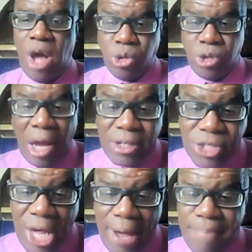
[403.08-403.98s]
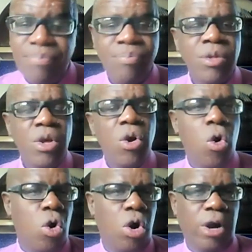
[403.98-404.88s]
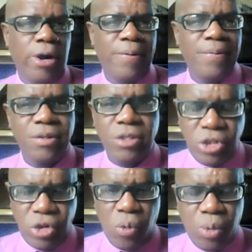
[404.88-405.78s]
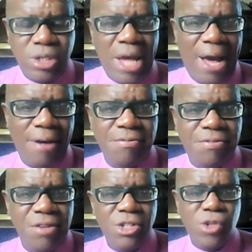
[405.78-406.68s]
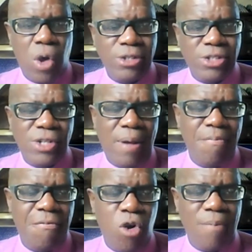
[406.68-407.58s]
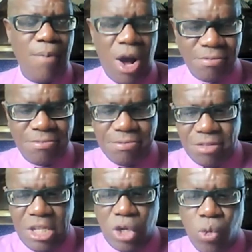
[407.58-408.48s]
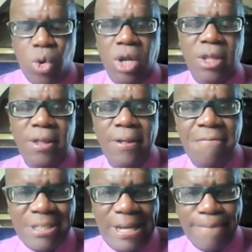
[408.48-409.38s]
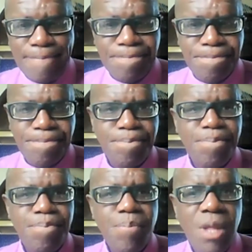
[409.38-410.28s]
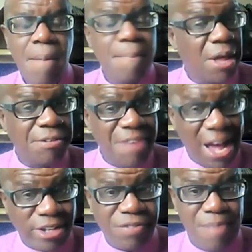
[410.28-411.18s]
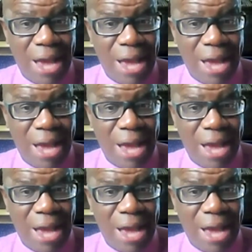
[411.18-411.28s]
outgunned them or, you know, would have sought some form of equal footing. But the fact of the